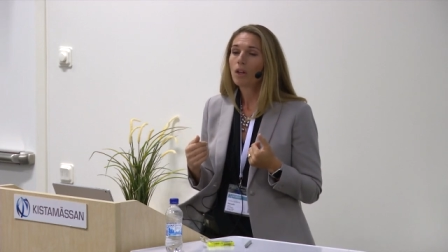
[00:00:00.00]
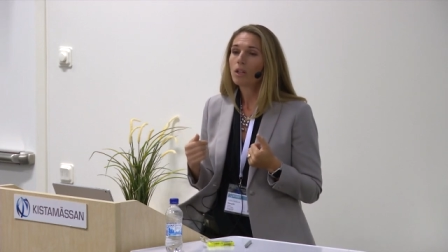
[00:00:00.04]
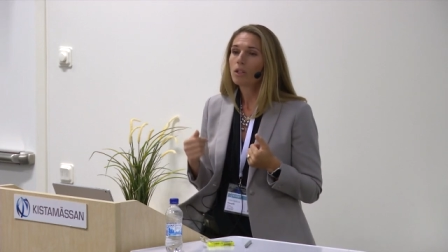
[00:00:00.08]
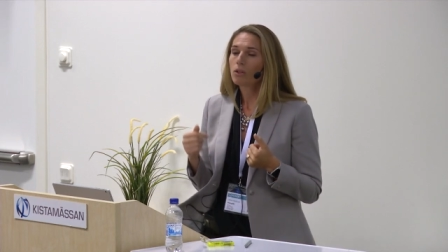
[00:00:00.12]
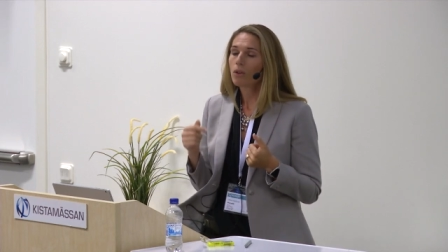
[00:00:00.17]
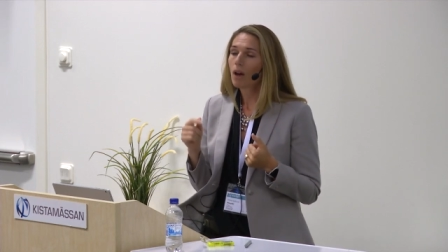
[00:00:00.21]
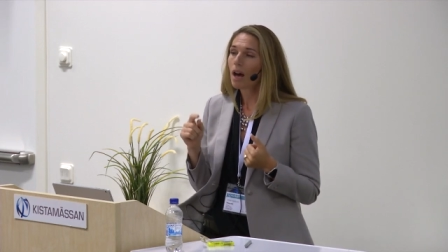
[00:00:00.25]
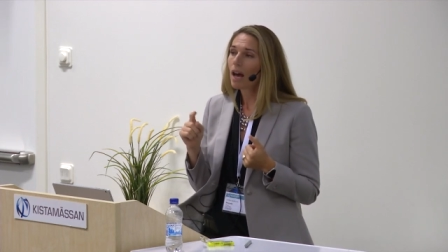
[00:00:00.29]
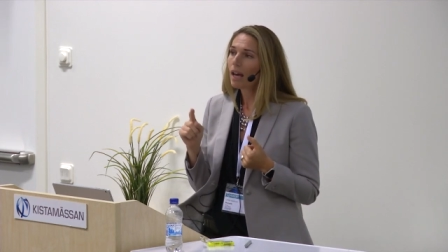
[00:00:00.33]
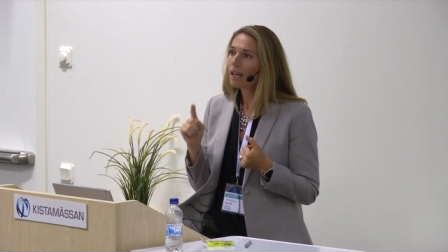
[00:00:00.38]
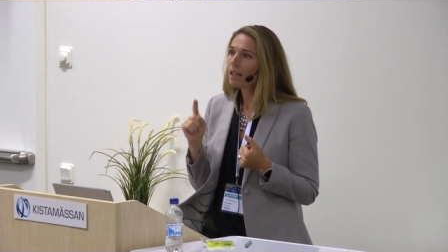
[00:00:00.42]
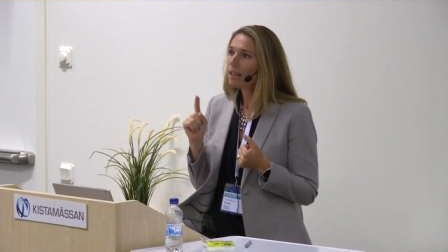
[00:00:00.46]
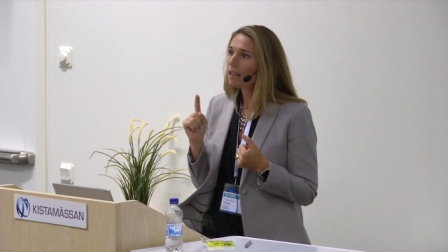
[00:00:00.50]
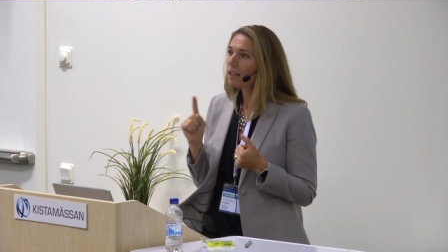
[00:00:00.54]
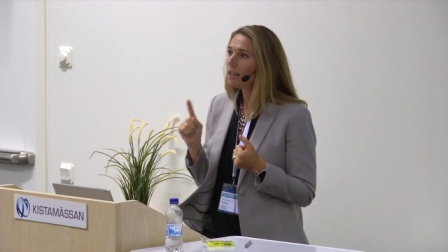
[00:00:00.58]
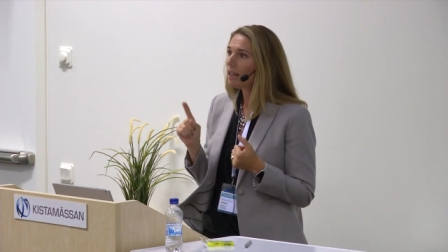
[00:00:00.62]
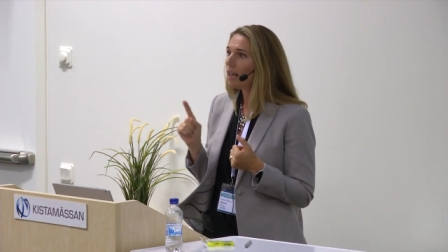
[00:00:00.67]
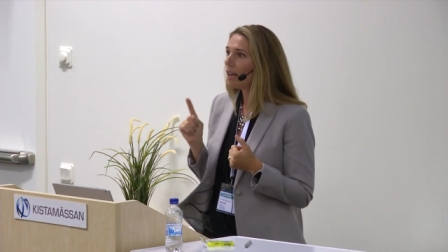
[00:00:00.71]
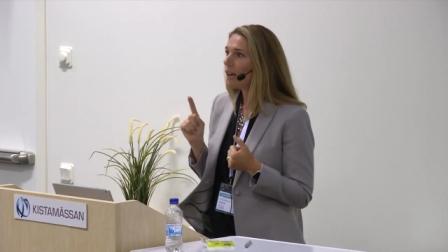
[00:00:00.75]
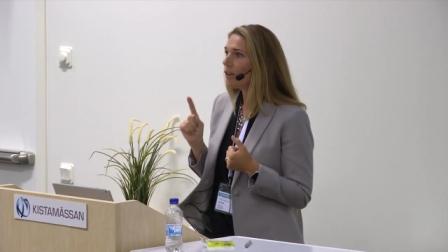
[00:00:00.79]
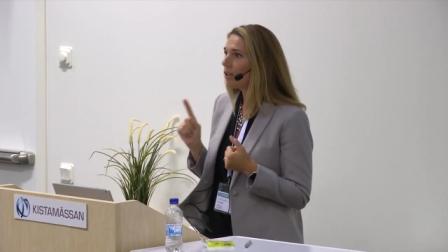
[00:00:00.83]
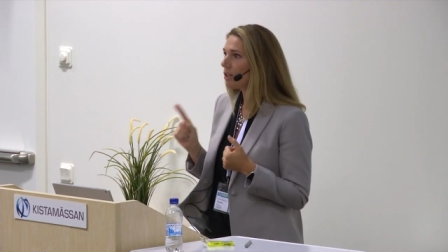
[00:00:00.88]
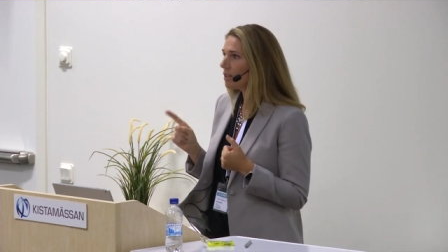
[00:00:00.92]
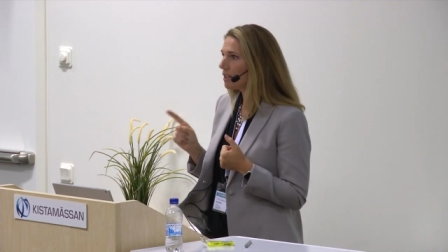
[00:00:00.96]
So I can
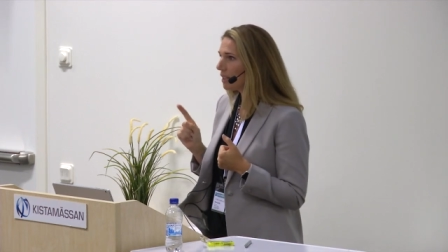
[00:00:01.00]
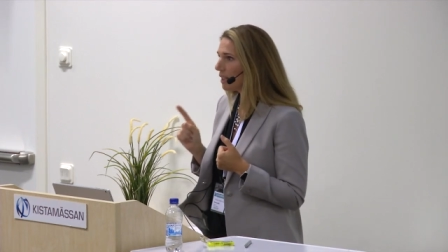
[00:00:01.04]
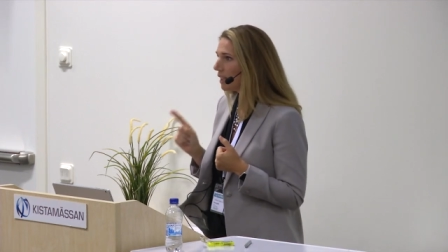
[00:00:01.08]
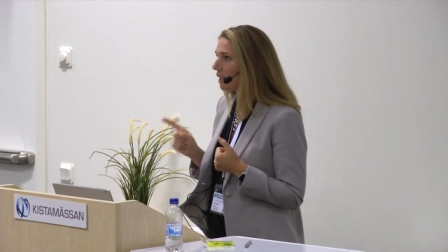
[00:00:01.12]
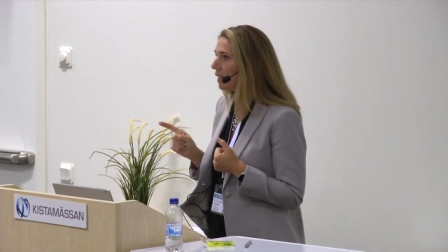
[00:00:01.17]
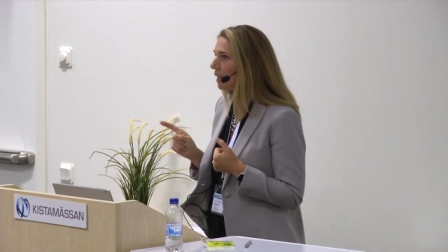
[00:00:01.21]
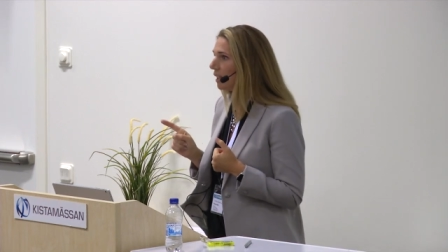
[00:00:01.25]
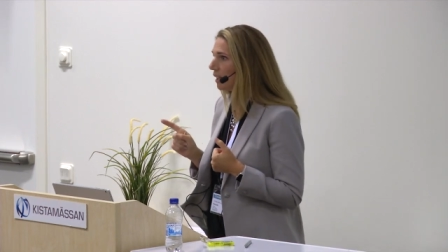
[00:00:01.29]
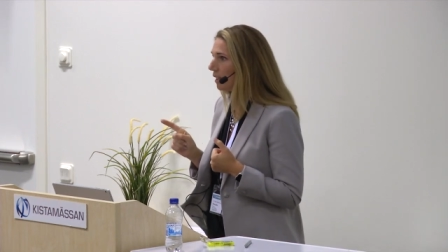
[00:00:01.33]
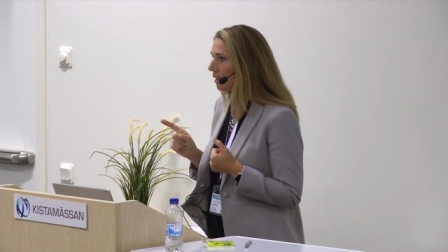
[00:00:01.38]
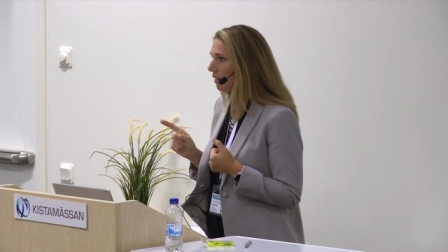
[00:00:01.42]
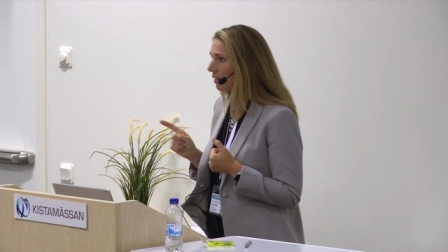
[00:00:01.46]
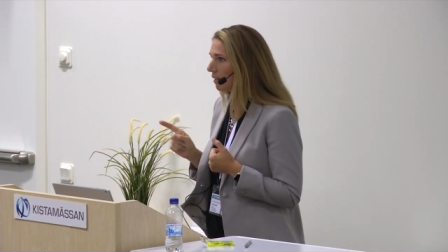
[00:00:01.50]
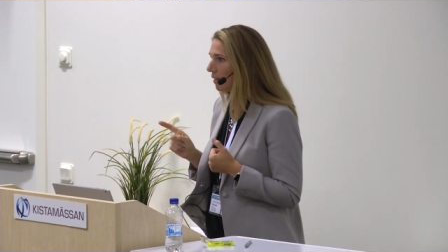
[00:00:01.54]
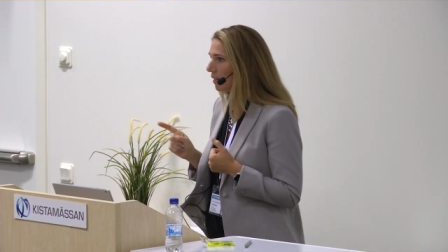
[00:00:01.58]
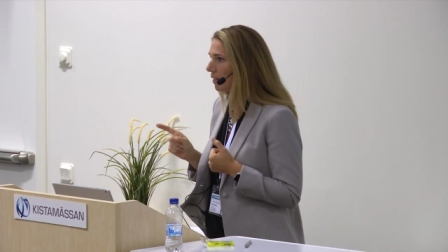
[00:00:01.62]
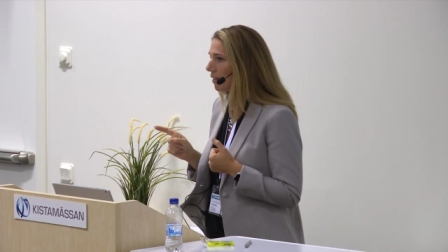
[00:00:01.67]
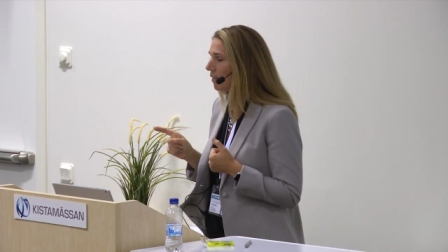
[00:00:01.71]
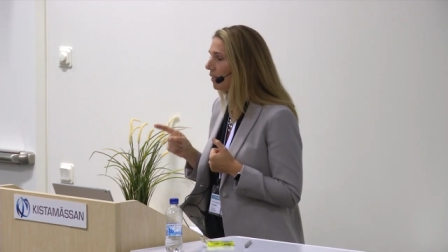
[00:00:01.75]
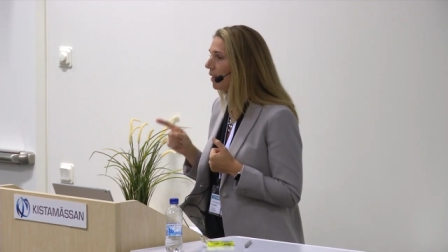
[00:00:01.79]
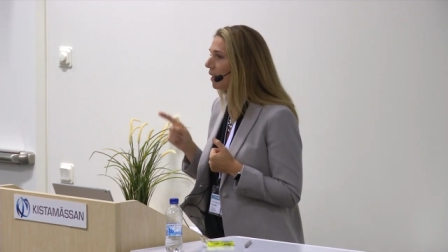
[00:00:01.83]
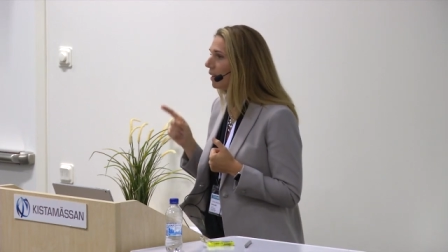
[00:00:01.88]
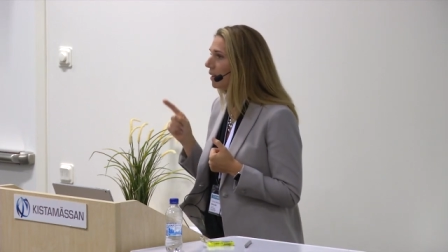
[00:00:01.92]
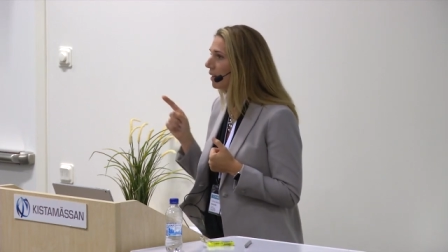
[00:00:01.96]
guarantee
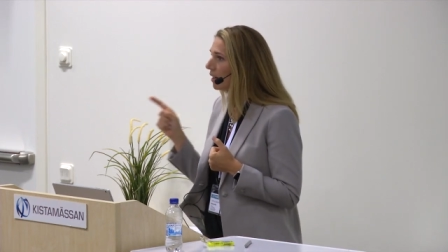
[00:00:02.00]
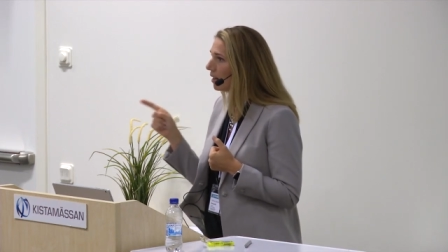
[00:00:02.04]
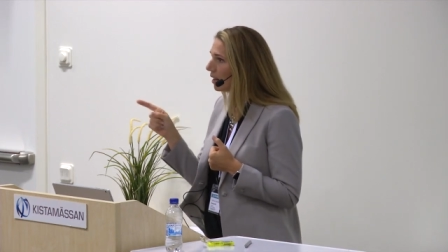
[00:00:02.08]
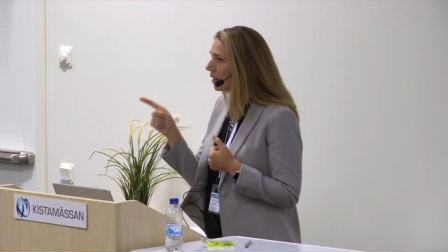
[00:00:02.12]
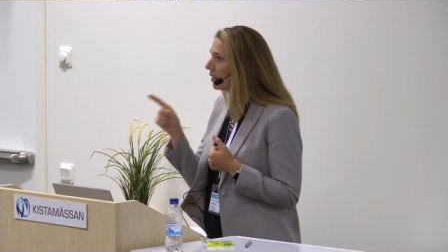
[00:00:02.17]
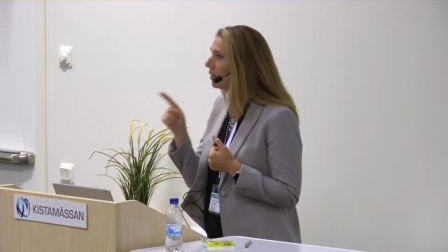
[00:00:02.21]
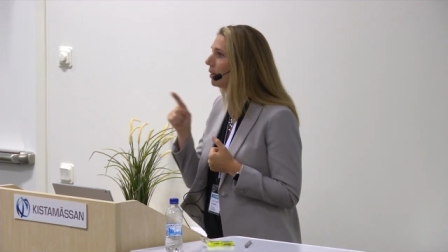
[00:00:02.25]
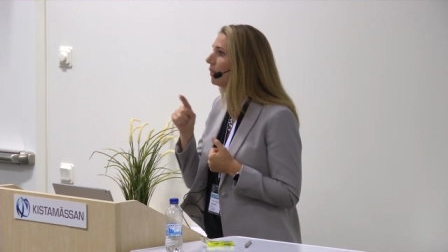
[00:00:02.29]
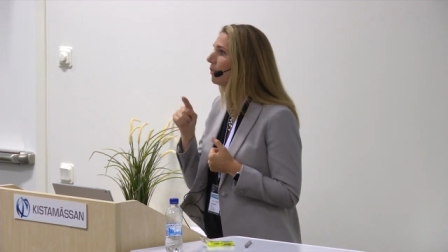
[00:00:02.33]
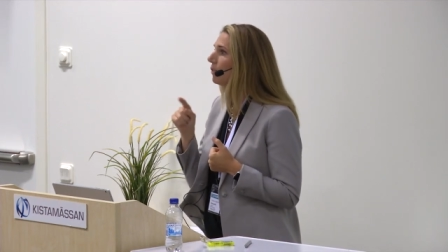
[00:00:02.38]
that none